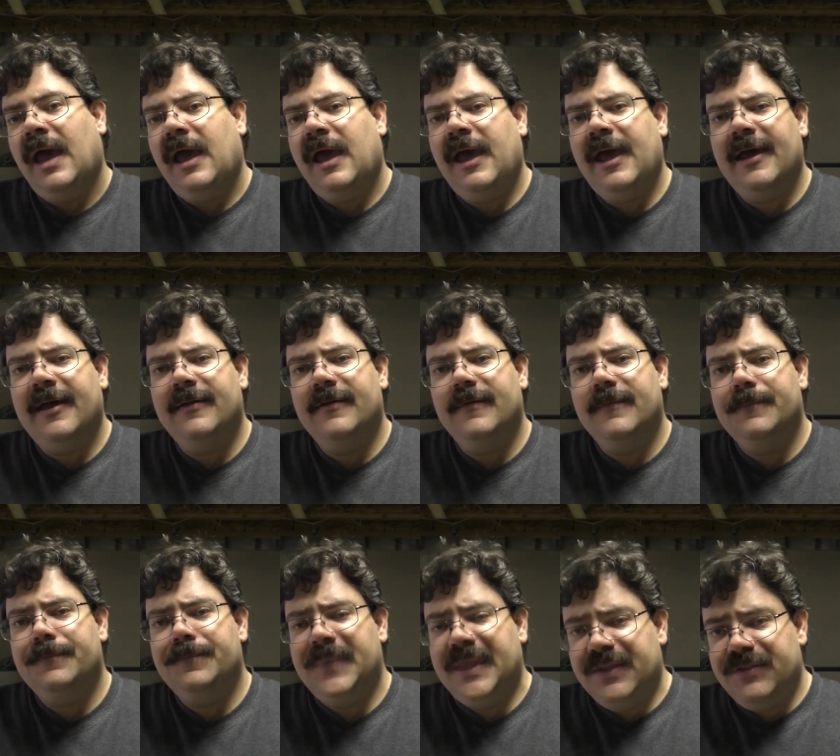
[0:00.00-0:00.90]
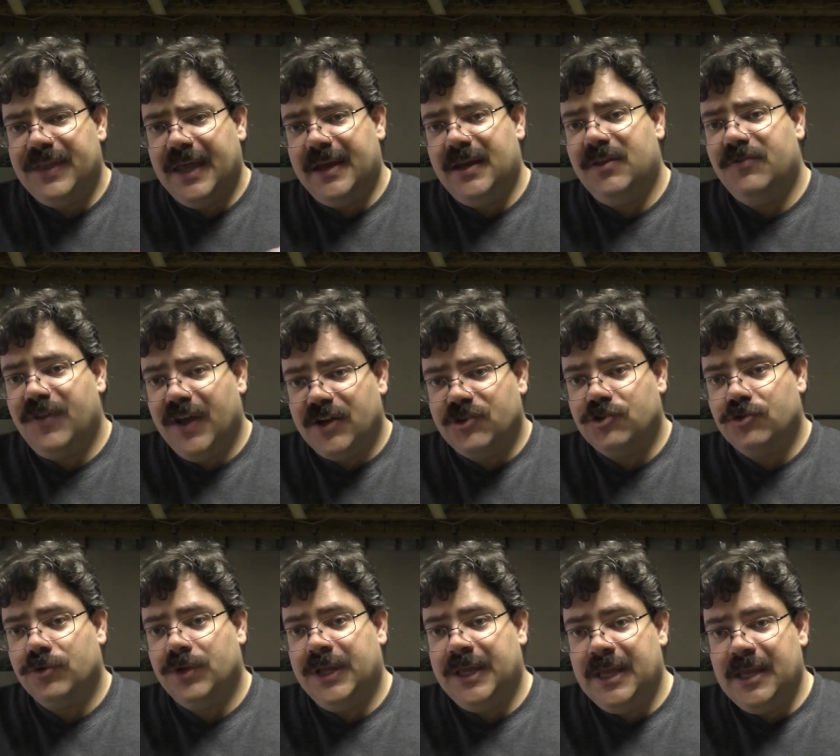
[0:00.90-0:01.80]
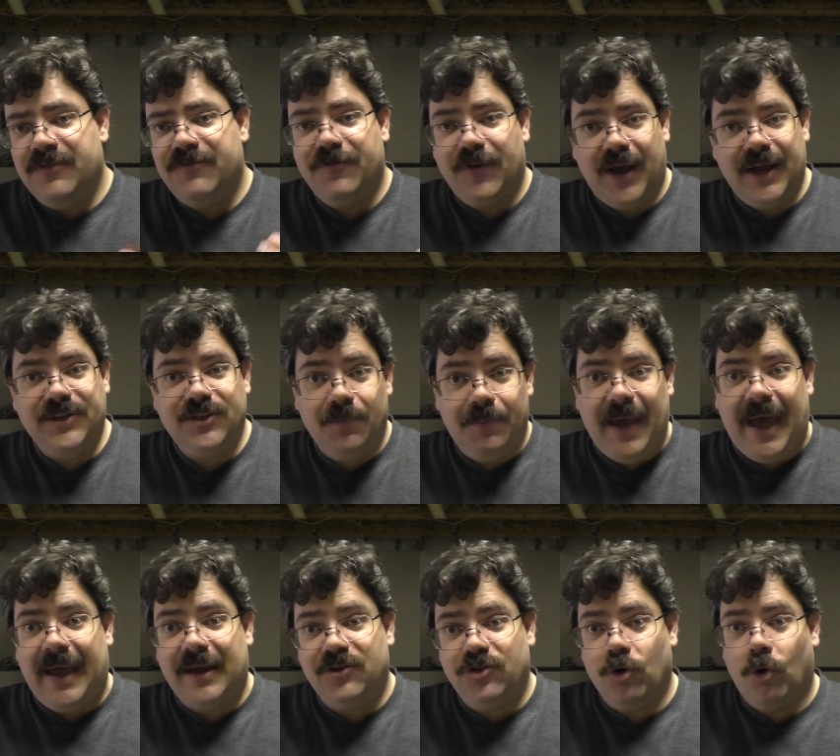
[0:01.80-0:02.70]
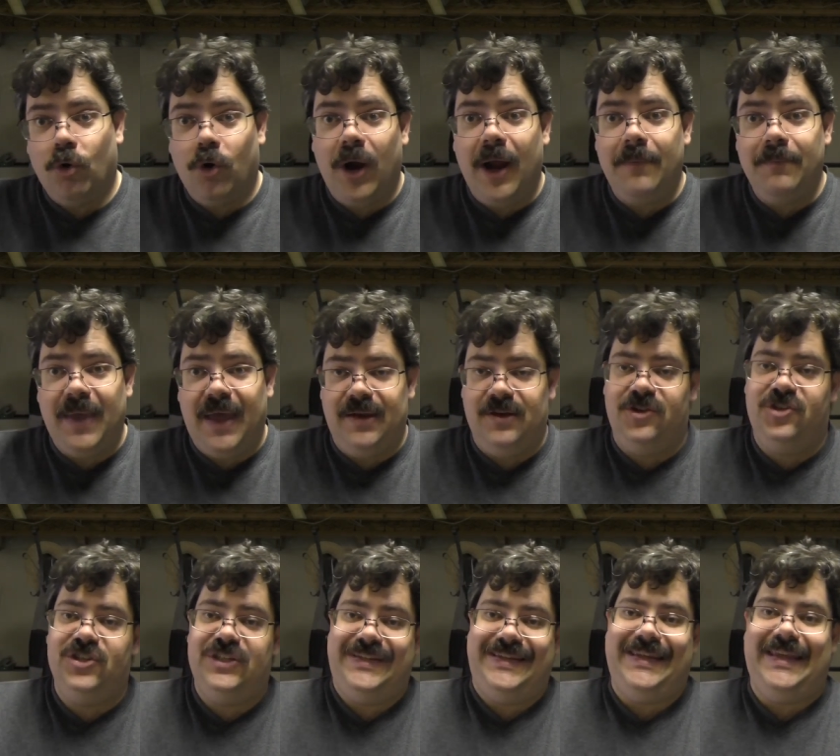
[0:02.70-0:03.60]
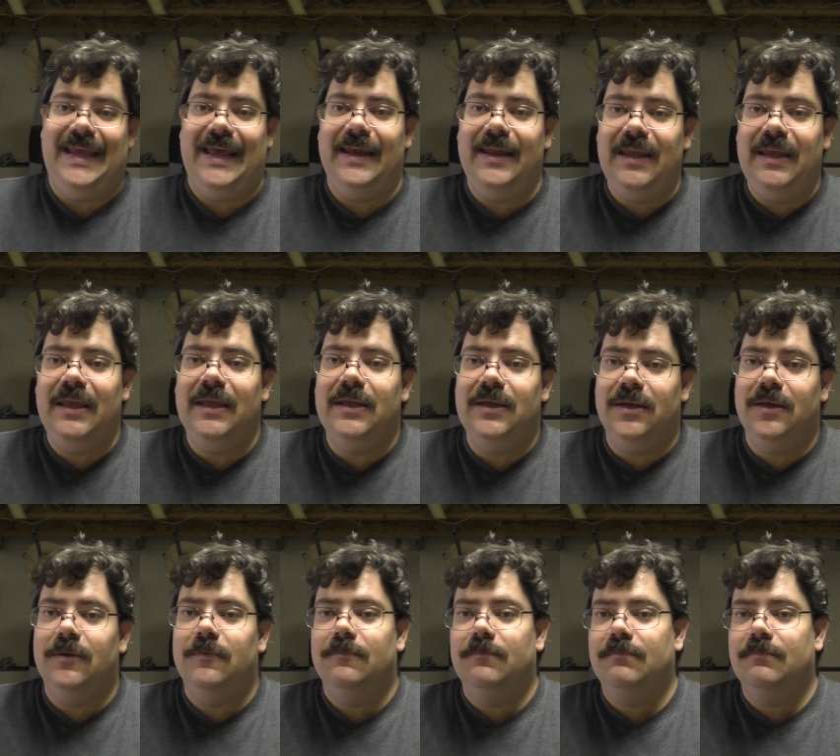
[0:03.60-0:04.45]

And he, then eventually he finds a back door and manages to get in.